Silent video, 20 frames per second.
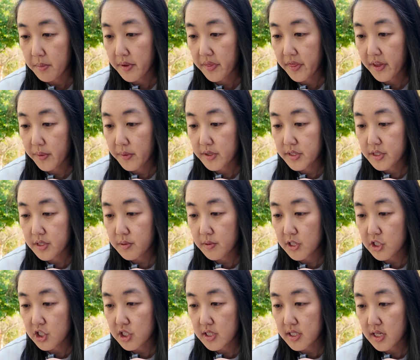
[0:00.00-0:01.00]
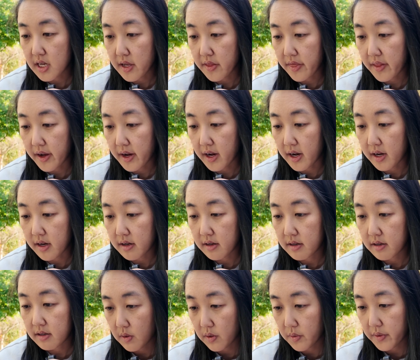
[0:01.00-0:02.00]
But there were 2 questions on there.
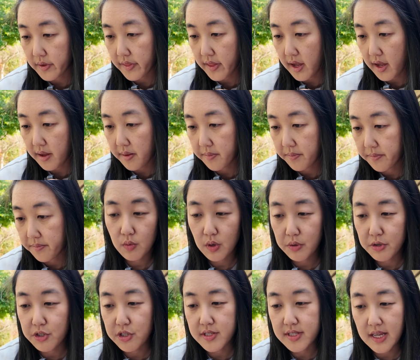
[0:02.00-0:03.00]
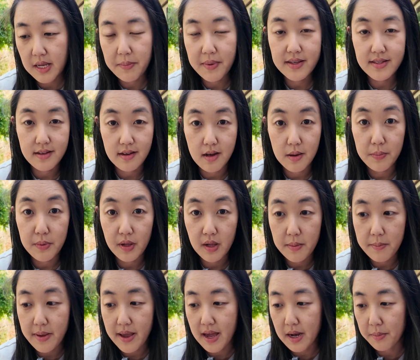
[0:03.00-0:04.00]
What were they? What would you say makes a couple
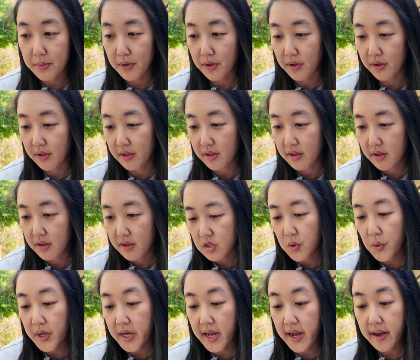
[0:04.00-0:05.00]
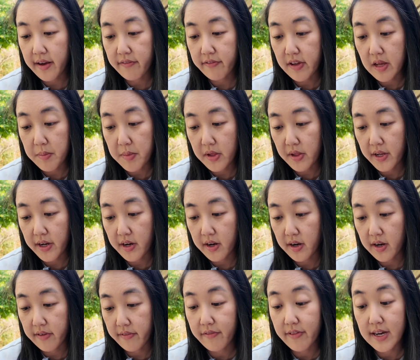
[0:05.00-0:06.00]
compatible? 28 female
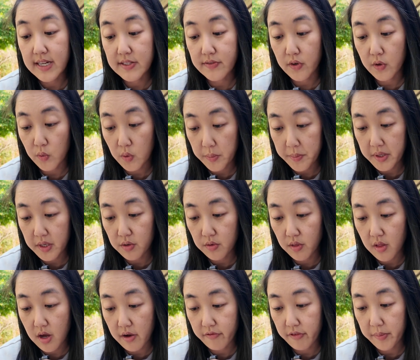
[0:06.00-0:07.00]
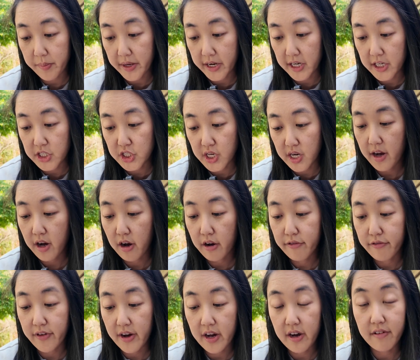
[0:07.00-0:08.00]
here. Advice for women who long for marriage and are
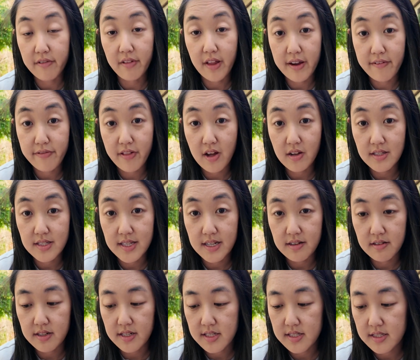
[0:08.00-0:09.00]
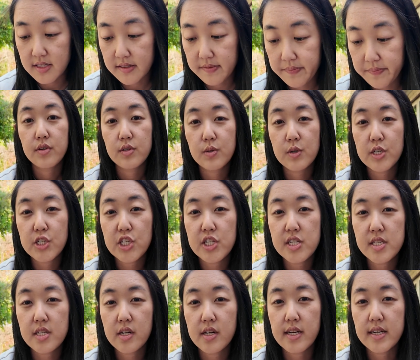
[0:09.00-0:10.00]
afraid of lifelong singleness. Those
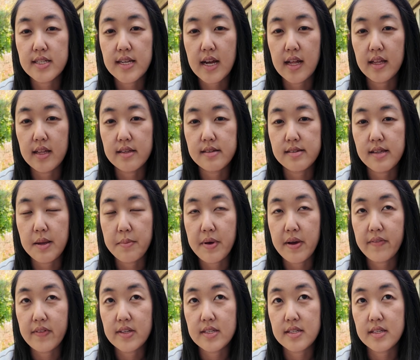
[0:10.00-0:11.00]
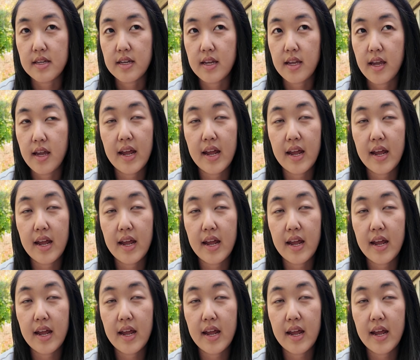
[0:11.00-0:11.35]
questions aren't exactly the same, obviously.